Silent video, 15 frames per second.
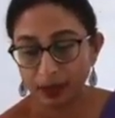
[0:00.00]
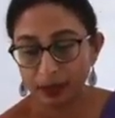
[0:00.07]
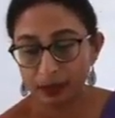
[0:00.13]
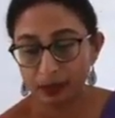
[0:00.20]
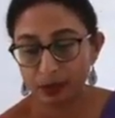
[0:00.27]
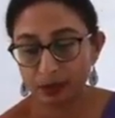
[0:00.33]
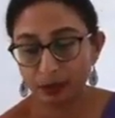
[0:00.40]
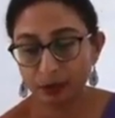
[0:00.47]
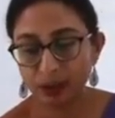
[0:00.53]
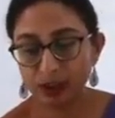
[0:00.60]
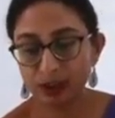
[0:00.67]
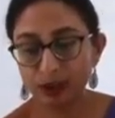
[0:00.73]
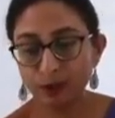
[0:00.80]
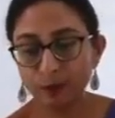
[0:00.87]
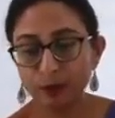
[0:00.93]
So what is
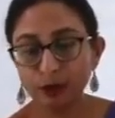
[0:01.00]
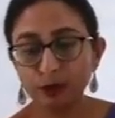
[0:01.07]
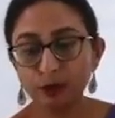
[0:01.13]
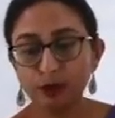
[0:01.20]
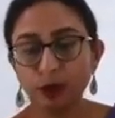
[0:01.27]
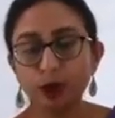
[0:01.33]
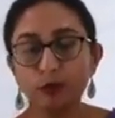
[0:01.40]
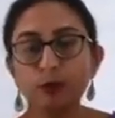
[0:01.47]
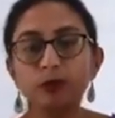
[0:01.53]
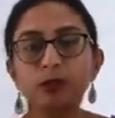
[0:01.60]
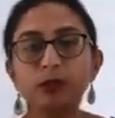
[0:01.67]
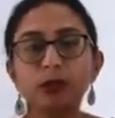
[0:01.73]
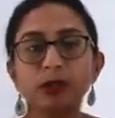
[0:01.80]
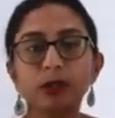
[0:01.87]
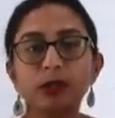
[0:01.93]
human growth hormone?
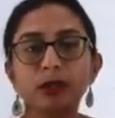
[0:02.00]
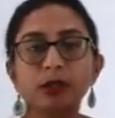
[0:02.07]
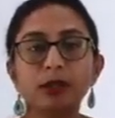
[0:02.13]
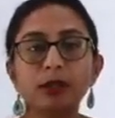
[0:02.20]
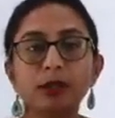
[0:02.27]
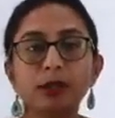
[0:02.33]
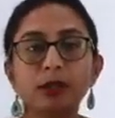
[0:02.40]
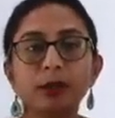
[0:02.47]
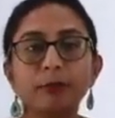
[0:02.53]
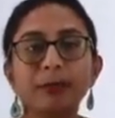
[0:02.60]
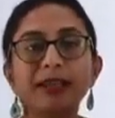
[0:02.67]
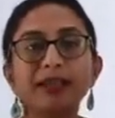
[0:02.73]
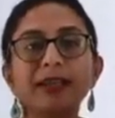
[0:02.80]
Many